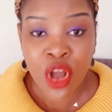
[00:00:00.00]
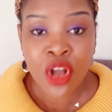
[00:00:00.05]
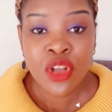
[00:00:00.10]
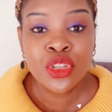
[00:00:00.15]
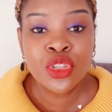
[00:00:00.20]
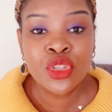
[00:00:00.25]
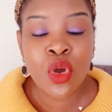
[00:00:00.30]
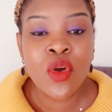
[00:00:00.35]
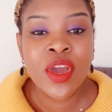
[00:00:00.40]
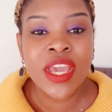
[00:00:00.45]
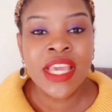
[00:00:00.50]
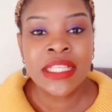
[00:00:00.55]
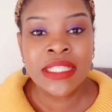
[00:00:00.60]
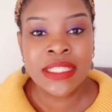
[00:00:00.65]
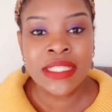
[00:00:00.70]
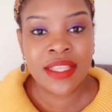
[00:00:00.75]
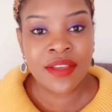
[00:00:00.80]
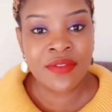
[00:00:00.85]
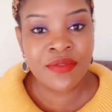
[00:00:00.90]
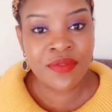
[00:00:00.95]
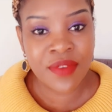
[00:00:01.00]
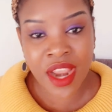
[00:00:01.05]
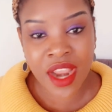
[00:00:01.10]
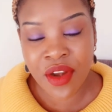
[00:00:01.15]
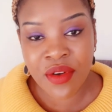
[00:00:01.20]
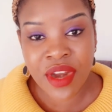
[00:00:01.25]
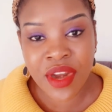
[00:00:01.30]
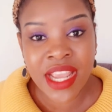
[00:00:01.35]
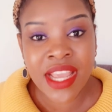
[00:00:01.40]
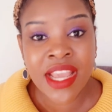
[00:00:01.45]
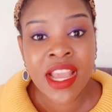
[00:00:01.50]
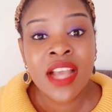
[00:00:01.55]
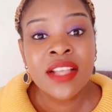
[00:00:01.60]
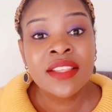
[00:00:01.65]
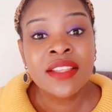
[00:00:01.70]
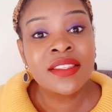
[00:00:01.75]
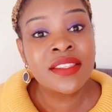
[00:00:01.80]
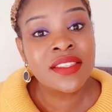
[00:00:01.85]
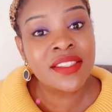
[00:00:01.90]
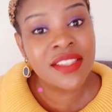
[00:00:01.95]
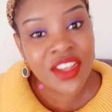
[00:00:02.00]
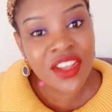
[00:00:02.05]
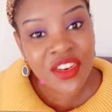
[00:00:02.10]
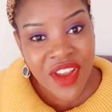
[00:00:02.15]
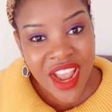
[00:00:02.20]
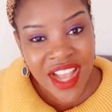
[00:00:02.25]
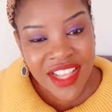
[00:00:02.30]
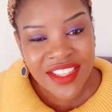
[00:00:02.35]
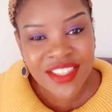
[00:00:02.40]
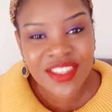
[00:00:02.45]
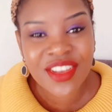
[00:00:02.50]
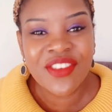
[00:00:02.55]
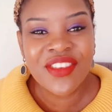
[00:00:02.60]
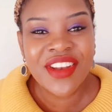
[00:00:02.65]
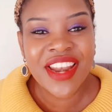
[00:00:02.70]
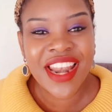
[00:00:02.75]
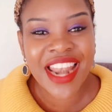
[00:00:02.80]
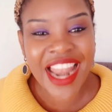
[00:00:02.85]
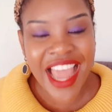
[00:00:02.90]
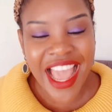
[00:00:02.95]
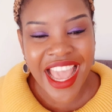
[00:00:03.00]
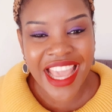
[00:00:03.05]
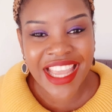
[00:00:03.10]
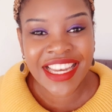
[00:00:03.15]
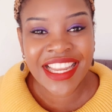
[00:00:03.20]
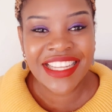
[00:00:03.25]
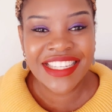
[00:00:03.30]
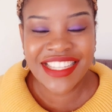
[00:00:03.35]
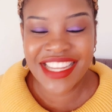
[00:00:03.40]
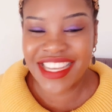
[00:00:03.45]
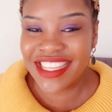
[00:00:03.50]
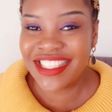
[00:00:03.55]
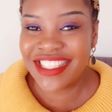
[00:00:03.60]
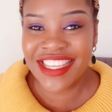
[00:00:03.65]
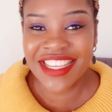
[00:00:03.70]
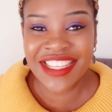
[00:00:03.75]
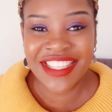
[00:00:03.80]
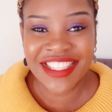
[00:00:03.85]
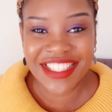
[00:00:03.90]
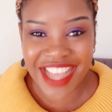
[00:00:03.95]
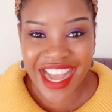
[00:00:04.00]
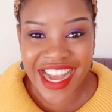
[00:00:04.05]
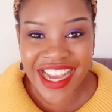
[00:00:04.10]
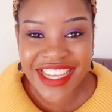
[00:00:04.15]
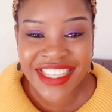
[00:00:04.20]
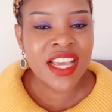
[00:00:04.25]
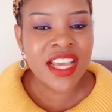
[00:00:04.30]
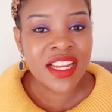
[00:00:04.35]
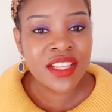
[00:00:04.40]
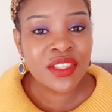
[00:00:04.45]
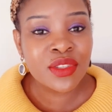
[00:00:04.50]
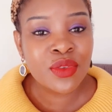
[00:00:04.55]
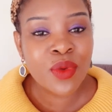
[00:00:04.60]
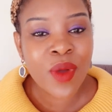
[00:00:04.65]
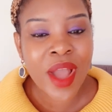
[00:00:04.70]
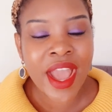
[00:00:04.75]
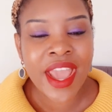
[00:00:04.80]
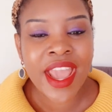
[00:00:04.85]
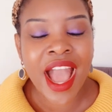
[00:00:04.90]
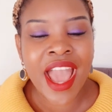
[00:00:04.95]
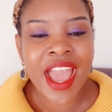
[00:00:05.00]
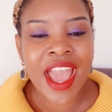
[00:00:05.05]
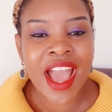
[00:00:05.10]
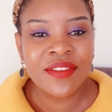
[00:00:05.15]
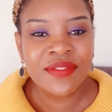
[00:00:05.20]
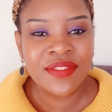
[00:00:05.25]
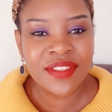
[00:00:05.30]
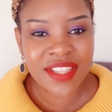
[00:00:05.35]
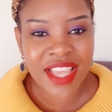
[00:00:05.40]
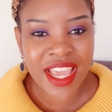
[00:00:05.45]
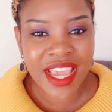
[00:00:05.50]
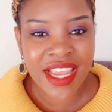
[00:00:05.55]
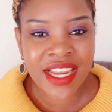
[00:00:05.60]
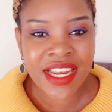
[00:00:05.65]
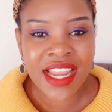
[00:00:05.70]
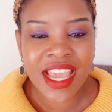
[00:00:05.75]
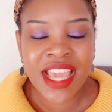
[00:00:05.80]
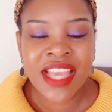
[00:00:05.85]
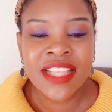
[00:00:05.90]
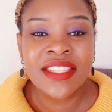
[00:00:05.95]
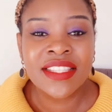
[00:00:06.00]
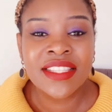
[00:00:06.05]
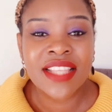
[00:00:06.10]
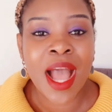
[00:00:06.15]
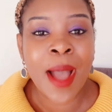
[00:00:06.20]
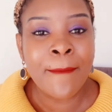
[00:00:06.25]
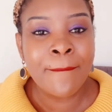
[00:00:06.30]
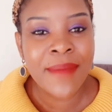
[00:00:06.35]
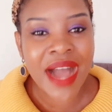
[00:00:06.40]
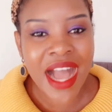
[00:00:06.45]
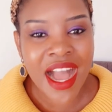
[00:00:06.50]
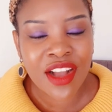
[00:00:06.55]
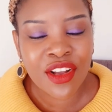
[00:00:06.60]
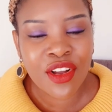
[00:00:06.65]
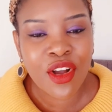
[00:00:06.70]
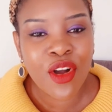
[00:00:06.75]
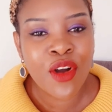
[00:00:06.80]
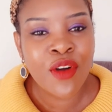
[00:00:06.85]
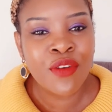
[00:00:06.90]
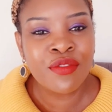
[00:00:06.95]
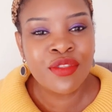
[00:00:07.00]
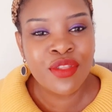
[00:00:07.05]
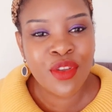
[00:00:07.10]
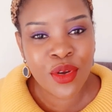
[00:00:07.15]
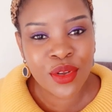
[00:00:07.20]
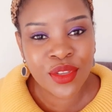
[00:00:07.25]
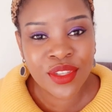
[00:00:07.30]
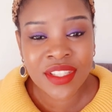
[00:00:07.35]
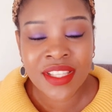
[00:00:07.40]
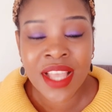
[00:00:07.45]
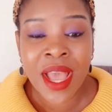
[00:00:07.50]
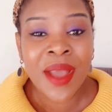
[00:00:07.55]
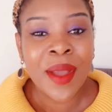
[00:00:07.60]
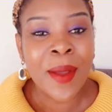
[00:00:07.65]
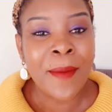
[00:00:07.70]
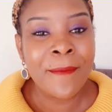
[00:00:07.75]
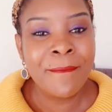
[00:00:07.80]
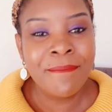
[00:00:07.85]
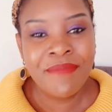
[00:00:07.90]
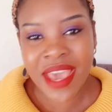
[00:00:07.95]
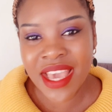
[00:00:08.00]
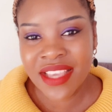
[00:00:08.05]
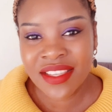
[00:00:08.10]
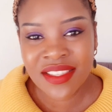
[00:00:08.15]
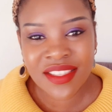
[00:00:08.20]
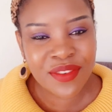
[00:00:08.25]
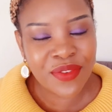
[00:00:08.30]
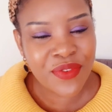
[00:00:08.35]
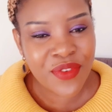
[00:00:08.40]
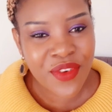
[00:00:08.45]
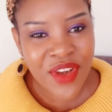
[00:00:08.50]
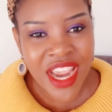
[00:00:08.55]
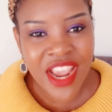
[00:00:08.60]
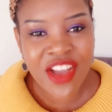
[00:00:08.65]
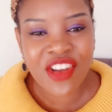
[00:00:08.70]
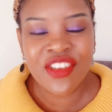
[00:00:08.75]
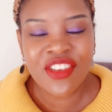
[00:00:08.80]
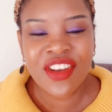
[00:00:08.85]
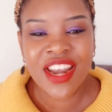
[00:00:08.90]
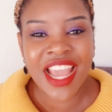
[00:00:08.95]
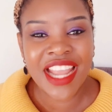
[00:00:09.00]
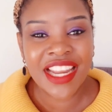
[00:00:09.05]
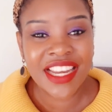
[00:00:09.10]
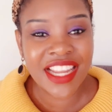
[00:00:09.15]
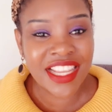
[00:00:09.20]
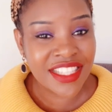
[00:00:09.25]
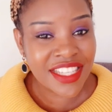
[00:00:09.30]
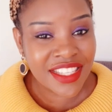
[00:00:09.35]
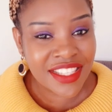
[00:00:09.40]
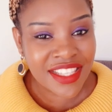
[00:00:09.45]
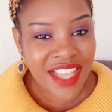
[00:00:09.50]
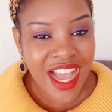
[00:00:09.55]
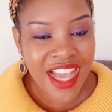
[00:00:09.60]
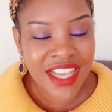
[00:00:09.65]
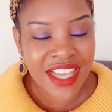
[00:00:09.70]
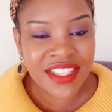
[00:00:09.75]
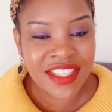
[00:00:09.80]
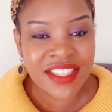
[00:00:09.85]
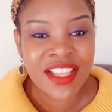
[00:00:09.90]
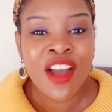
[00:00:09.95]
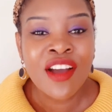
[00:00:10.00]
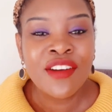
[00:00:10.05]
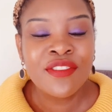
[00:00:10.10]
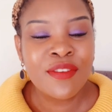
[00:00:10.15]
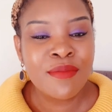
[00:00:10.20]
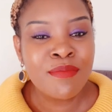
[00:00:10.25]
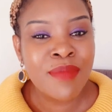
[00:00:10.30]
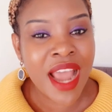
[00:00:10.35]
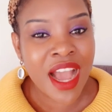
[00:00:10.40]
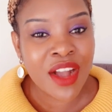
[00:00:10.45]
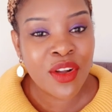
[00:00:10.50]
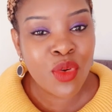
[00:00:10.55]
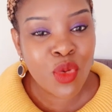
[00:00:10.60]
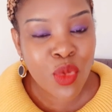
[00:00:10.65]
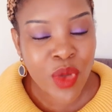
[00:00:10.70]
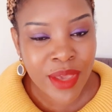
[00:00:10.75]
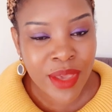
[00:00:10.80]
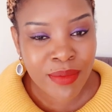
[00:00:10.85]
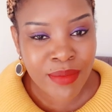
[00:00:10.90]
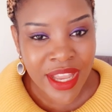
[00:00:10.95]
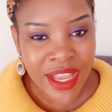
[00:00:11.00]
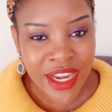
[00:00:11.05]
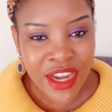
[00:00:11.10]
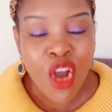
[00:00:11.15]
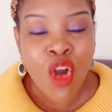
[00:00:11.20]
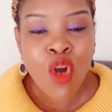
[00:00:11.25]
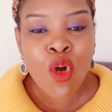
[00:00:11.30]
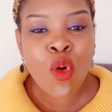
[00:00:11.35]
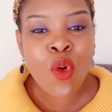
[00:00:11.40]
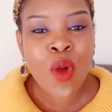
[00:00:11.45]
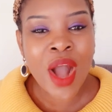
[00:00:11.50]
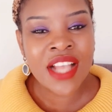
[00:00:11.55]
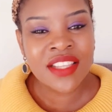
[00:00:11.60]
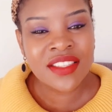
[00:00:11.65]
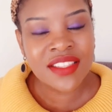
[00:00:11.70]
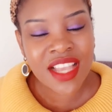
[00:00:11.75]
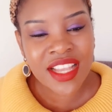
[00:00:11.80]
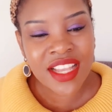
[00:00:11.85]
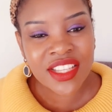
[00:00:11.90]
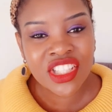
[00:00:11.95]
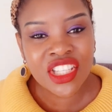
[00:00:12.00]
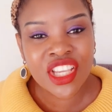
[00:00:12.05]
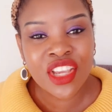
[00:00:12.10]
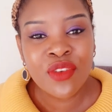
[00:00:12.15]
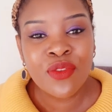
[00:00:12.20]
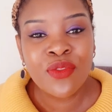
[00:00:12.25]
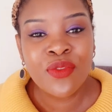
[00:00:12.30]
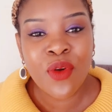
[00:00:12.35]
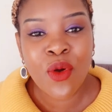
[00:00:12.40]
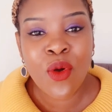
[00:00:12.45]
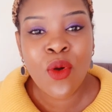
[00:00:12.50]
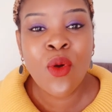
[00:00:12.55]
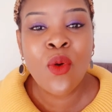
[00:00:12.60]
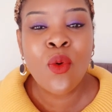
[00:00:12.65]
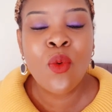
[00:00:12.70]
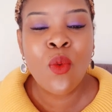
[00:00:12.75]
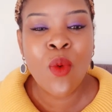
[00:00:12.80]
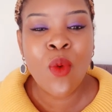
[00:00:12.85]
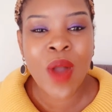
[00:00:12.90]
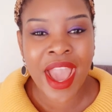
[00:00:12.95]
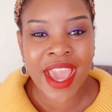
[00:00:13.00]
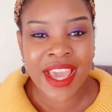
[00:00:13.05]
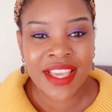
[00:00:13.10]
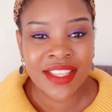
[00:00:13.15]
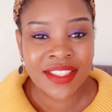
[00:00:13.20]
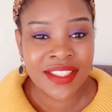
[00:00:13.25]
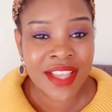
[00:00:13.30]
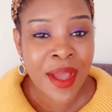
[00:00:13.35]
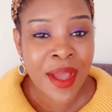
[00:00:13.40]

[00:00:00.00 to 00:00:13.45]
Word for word: So it's a very serious online dating site. That is why I have said it's among of those best free online dating sites for black women who are searching for white